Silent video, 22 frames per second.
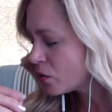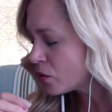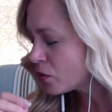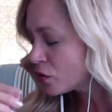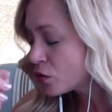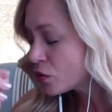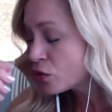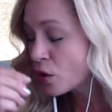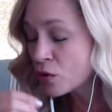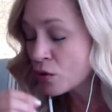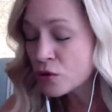
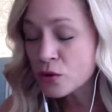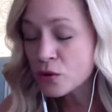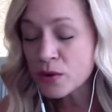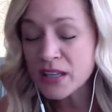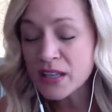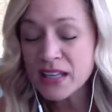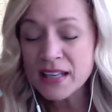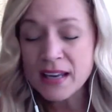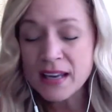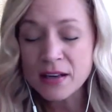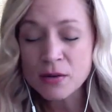go to
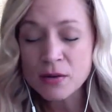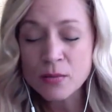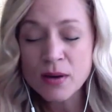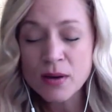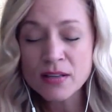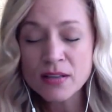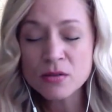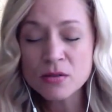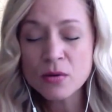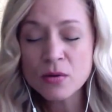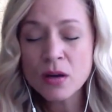eat at a
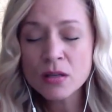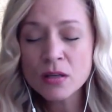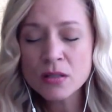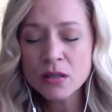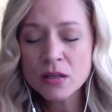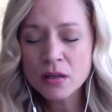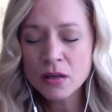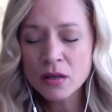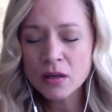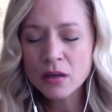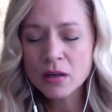restaurant,
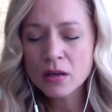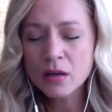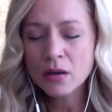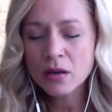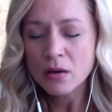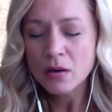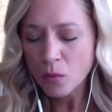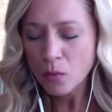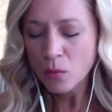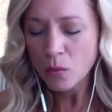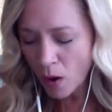
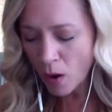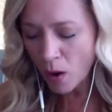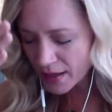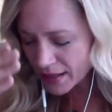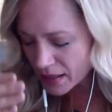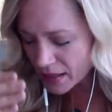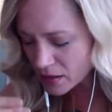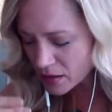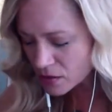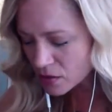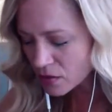walk
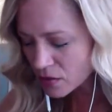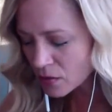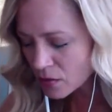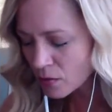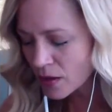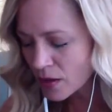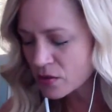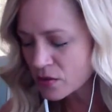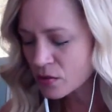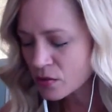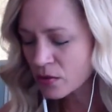into the
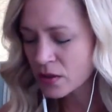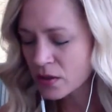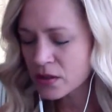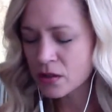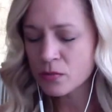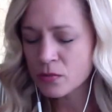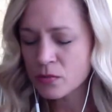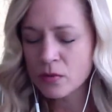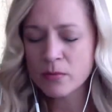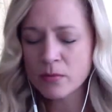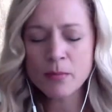restaurant
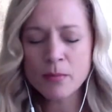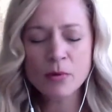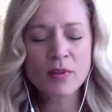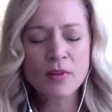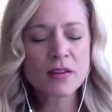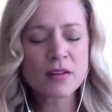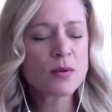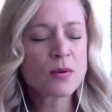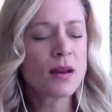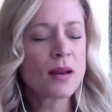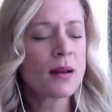and remember,
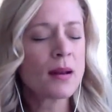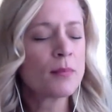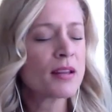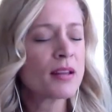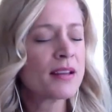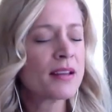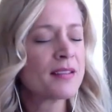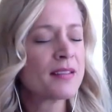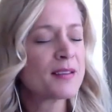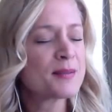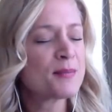that's right, I'm
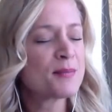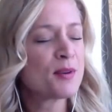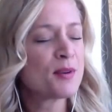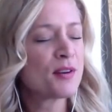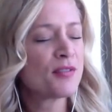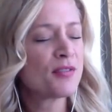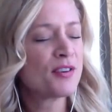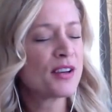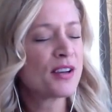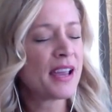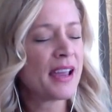playing this
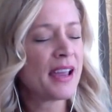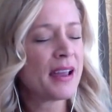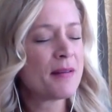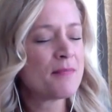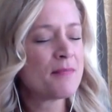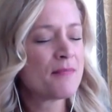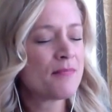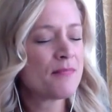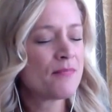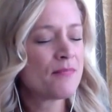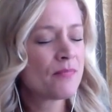beautiful
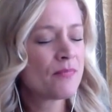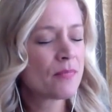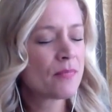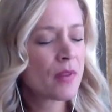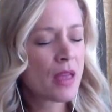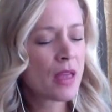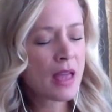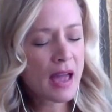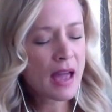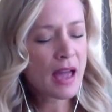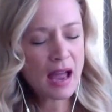game.
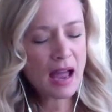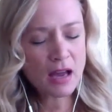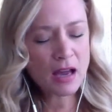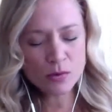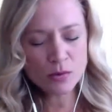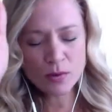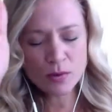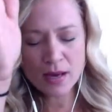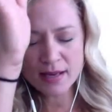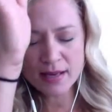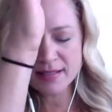How
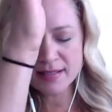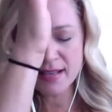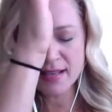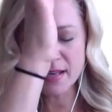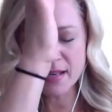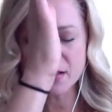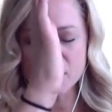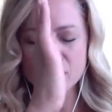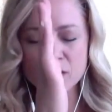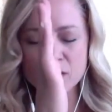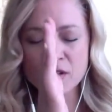do I
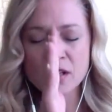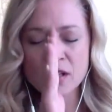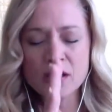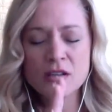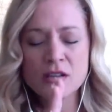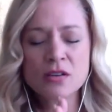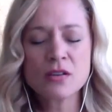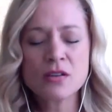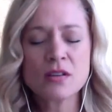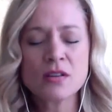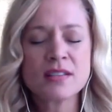center
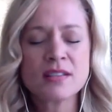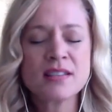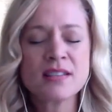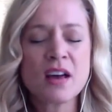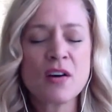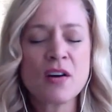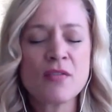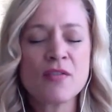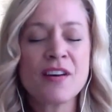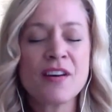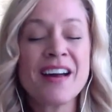into the
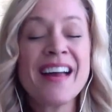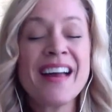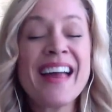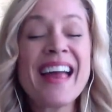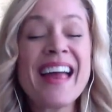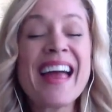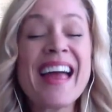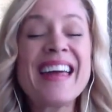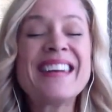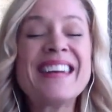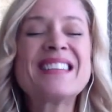self
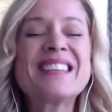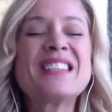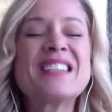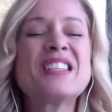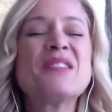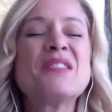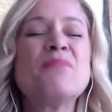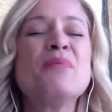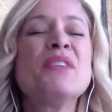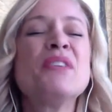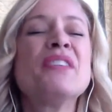and
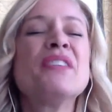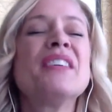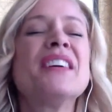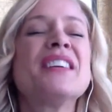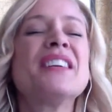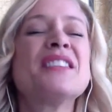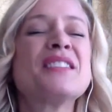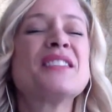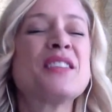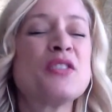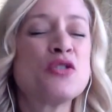
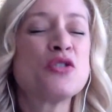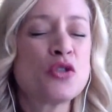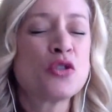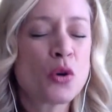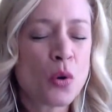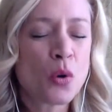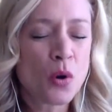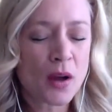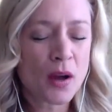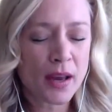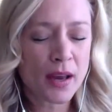experience the
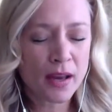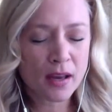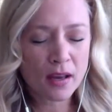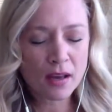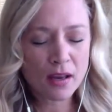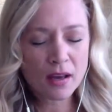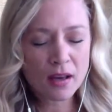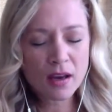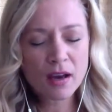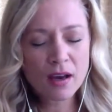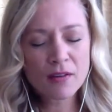joy
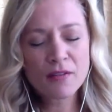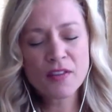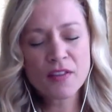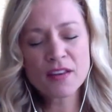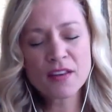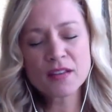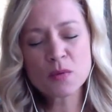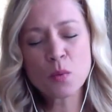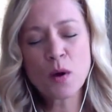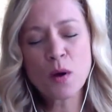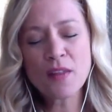of
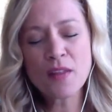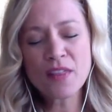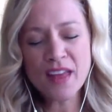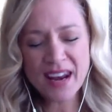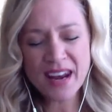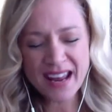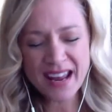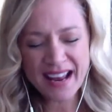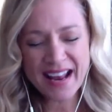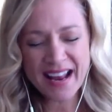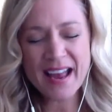this one that
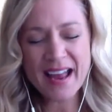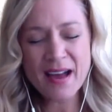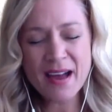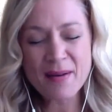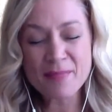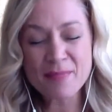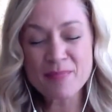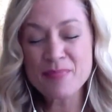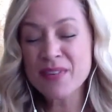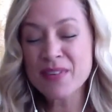I am,